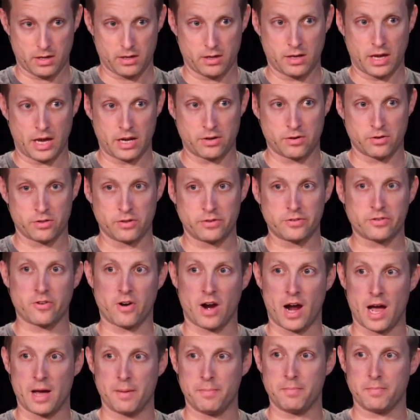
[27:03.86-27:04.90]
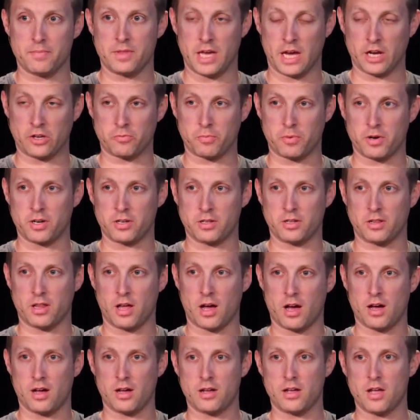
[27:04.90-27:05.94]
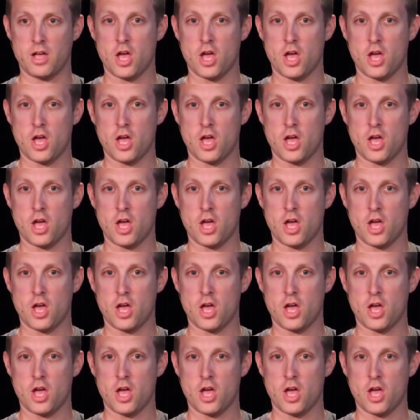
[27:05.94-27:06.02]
enter the scribe, the expert in the law,